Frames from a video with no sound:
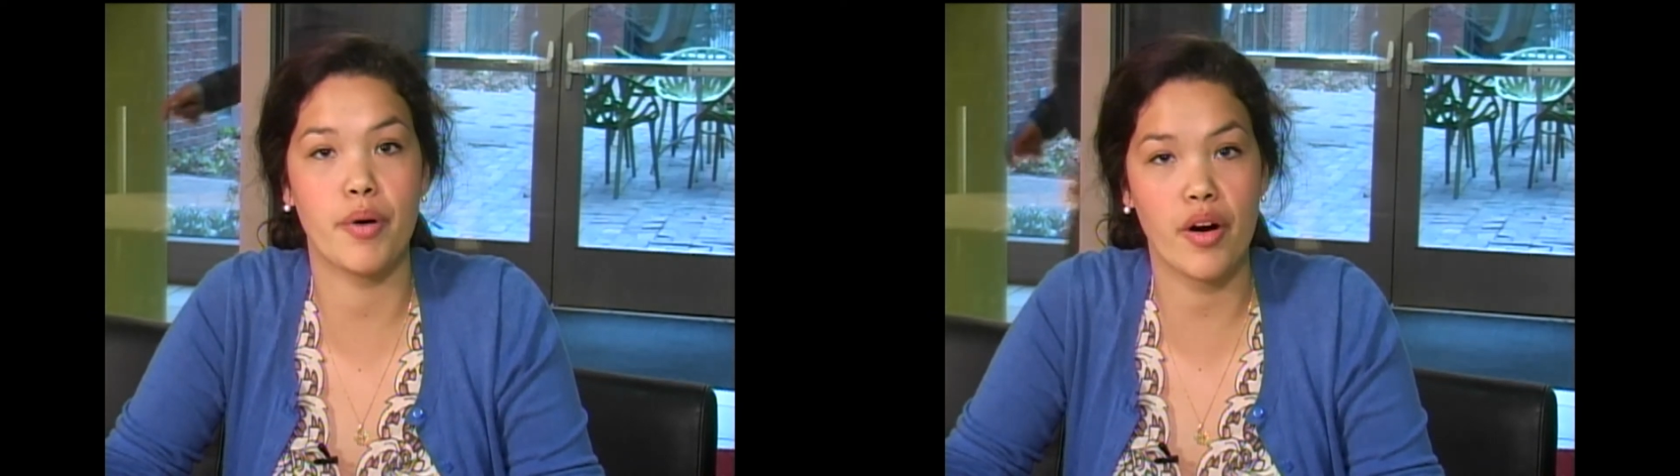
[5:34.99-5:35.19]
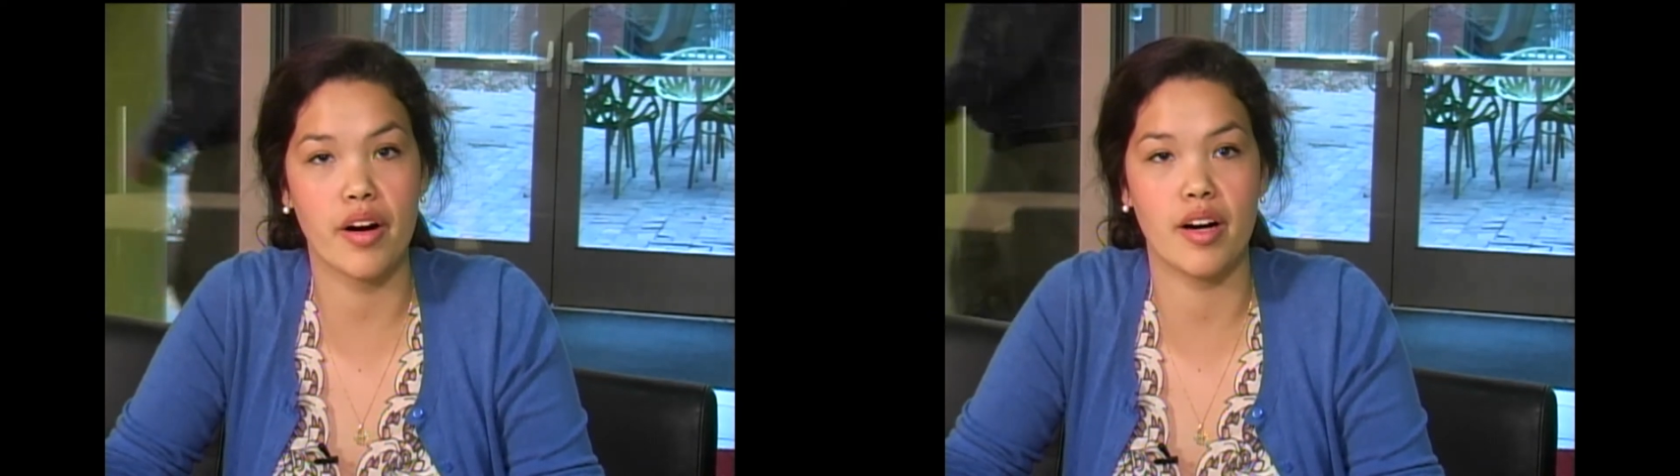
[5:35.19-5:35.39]

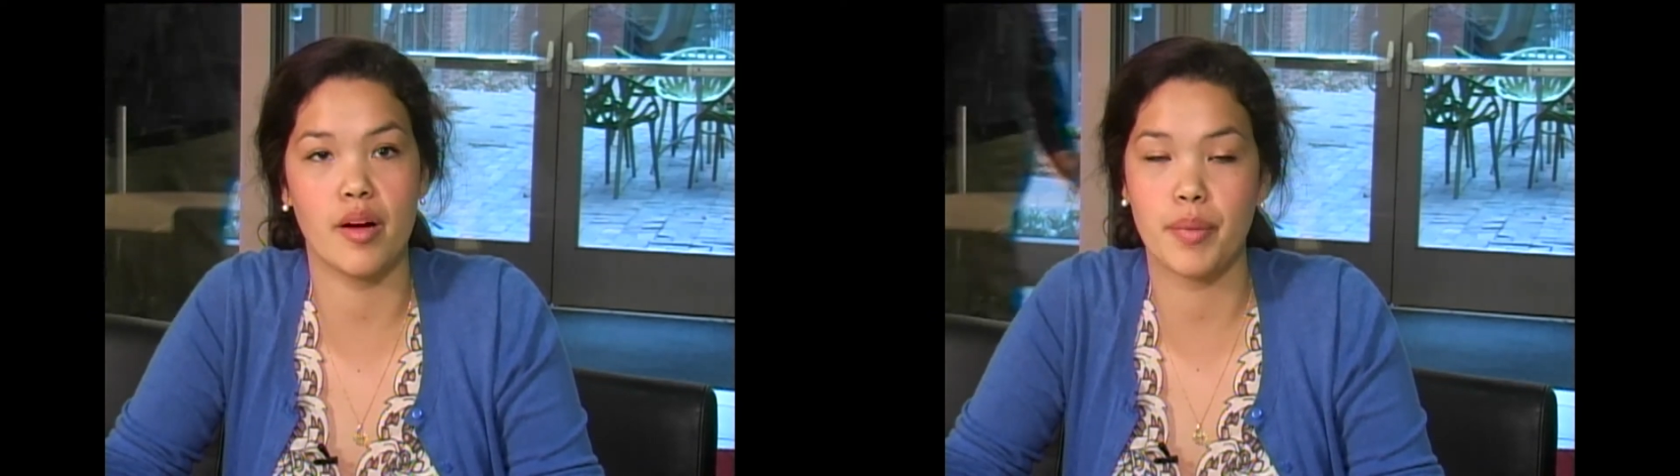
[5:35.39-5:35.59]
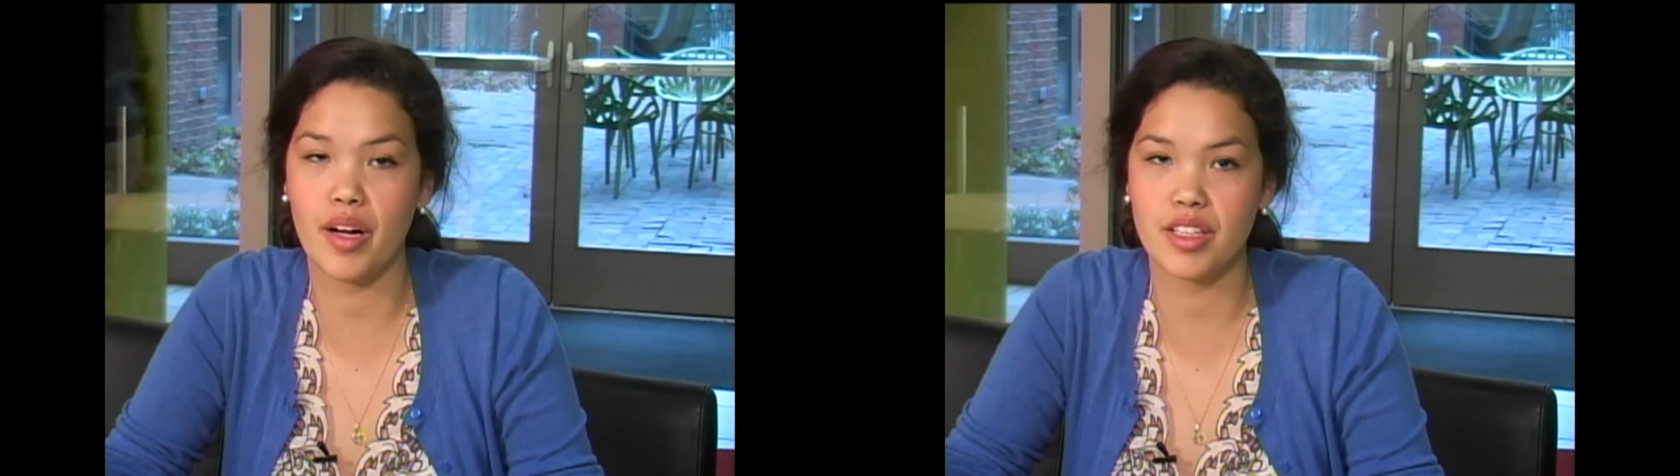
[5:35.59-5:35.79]

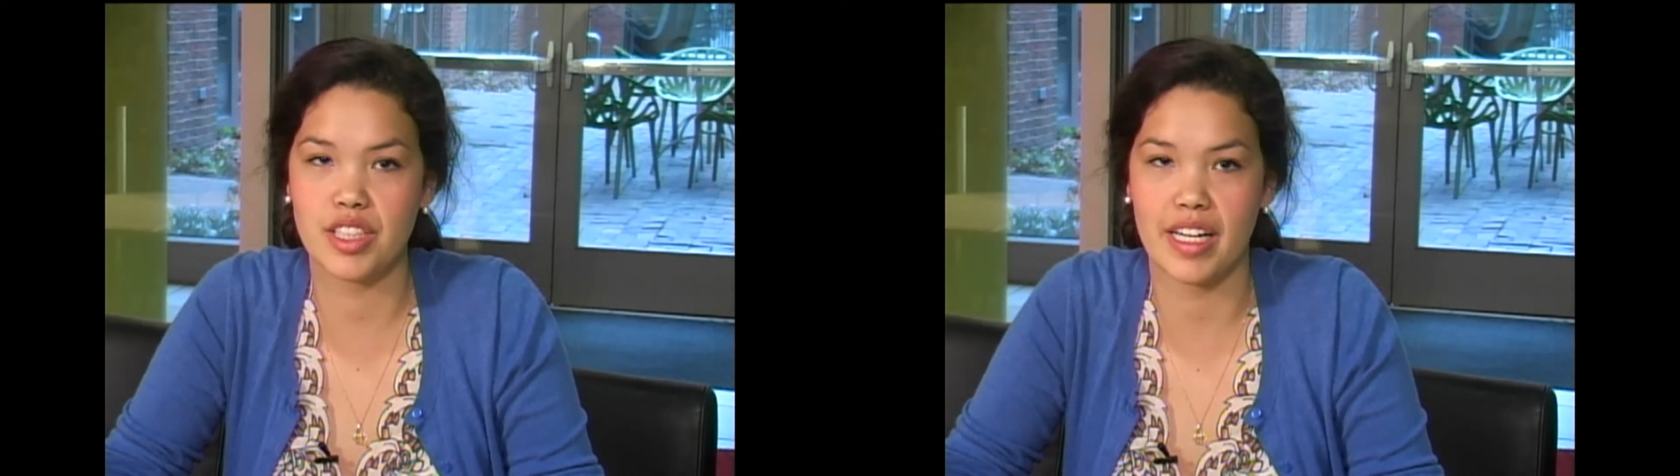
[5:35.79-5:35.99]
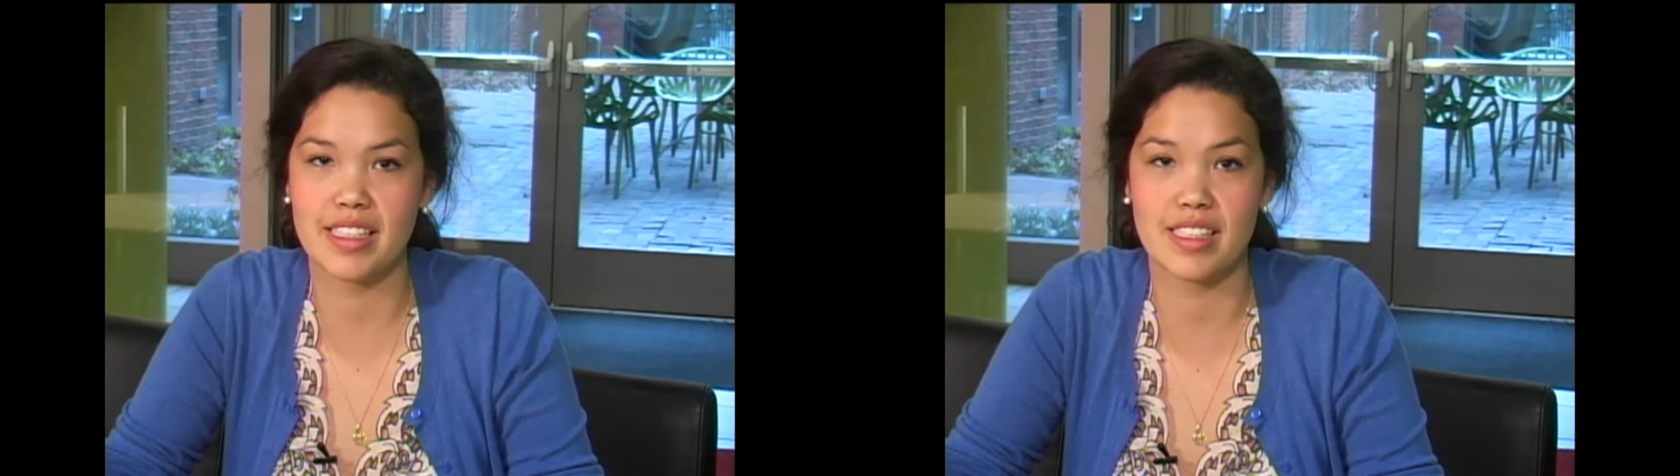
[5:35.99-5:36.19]
Barra
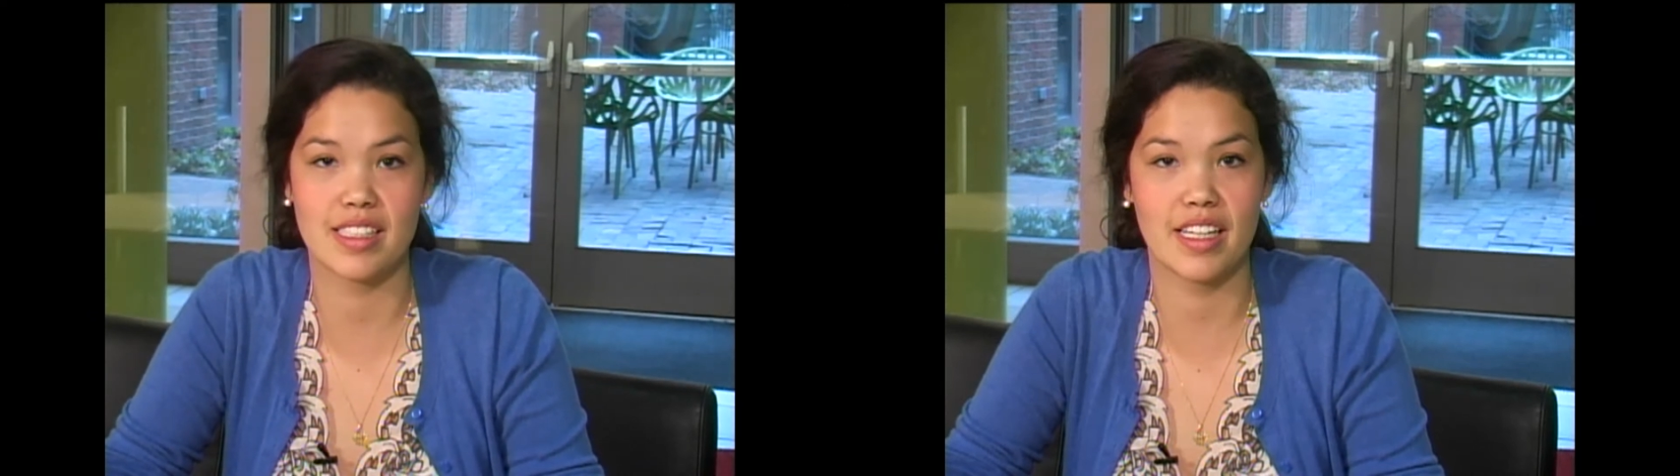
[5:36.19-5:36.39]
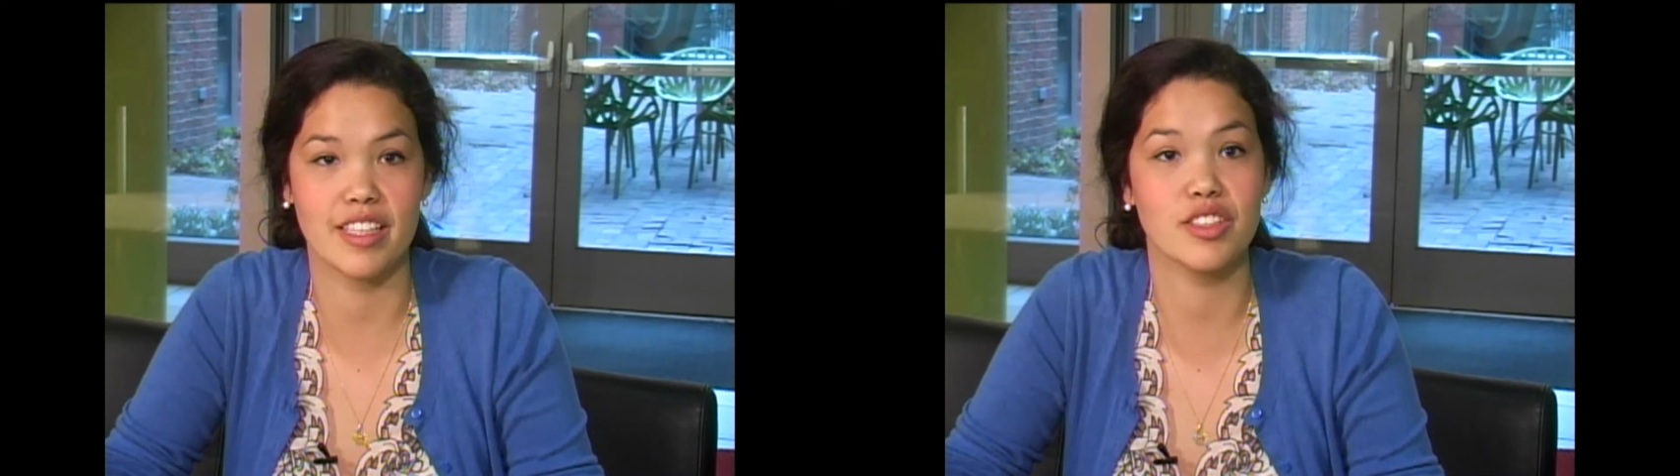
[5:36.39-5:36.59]
apologized
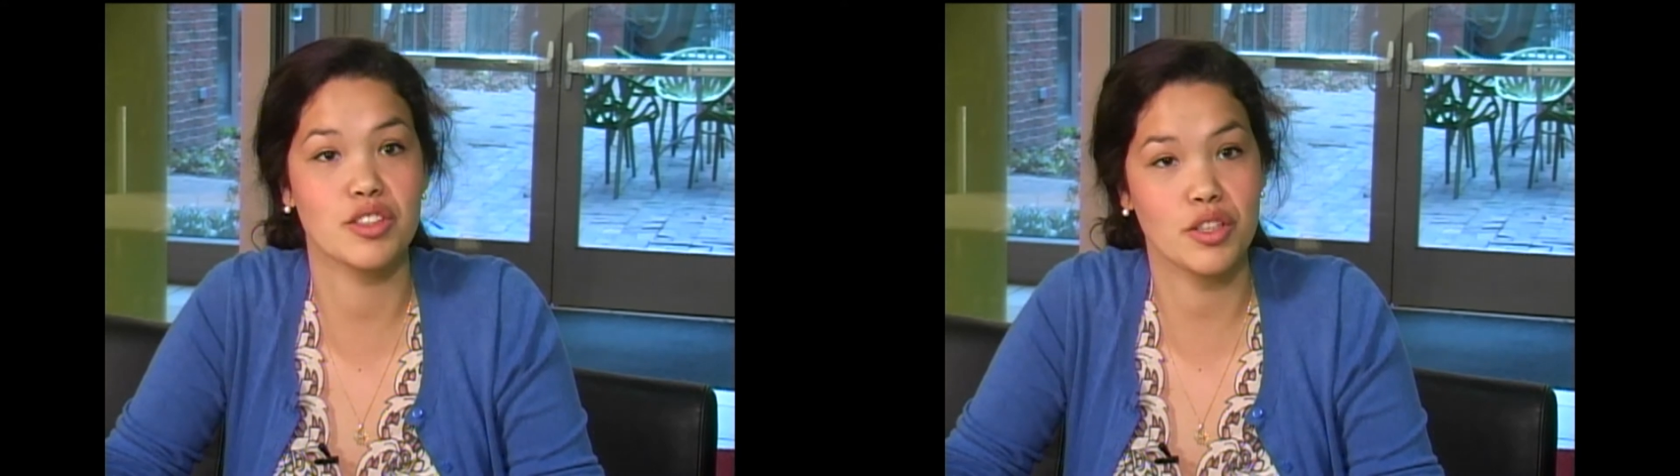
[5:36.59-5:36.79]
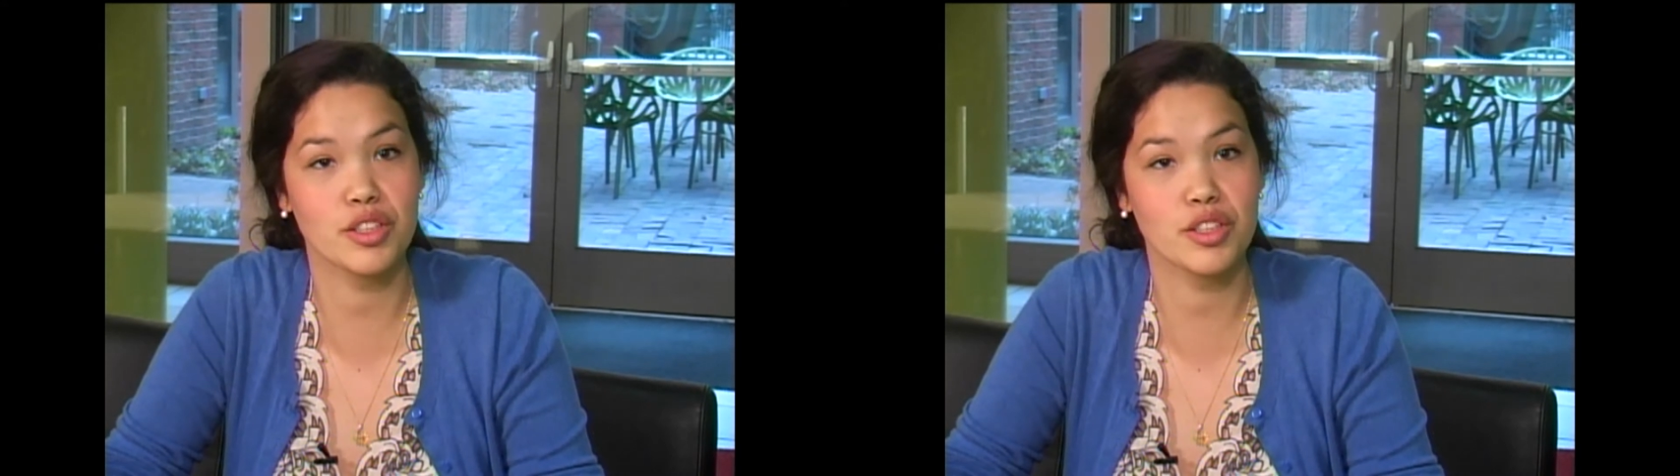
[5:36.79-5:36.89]
and said it